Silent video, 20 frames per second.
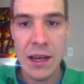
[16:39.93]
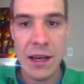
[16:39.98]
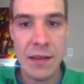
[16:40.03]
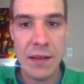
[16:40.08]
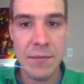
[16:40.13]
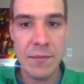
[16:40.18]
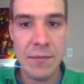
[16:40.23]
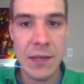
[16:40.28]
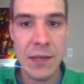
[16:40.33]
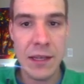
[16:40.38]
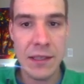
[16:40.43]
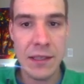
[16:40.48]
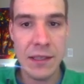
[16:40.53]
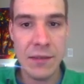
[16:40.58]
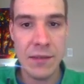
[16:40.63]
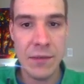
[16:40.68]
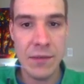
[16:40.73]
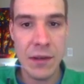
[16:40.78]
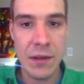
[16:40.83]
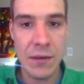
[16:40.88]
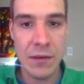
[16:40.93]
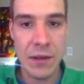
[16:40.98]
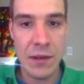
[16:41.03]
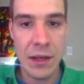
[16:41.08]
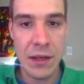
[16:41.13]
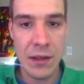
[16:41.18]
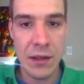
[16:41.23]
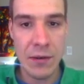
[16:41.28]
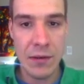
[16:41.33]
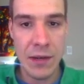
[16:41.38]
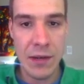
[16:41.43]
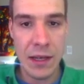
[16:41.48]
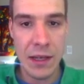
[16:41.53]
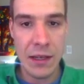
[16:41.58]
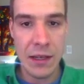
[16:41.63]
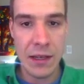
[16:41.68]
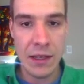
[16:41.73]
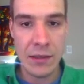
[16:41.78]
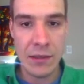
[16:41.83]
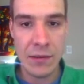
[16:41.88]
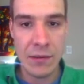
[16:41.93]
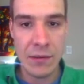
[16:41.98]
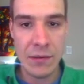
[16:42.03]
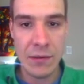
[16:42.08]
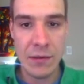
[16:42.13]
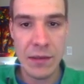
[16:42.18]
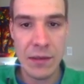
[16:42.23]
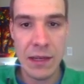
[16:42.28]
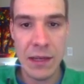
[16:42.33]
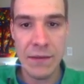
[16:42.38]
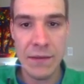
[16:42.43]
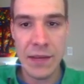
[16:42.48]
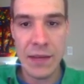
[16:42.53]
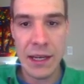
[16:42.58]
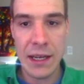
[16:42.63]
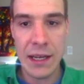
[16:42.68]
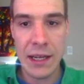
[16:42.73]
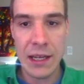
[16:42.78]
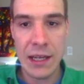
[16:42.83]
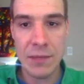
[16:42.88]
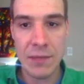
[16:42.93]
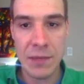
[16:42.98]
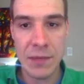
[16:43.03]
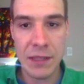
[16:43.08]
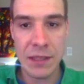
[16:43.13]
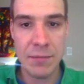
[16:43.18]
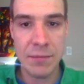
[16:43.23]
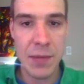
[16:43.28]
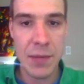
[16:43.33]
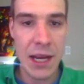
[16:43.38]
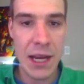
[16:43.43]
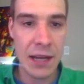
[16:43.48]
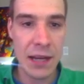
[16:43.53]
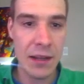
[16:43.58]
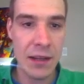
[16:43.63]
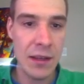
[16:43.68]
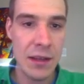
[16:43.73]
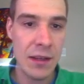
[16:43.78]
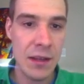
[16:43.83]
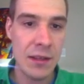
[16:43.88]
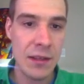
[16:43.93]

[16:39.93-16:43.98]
because if we go the other way, it's going to give that H plus back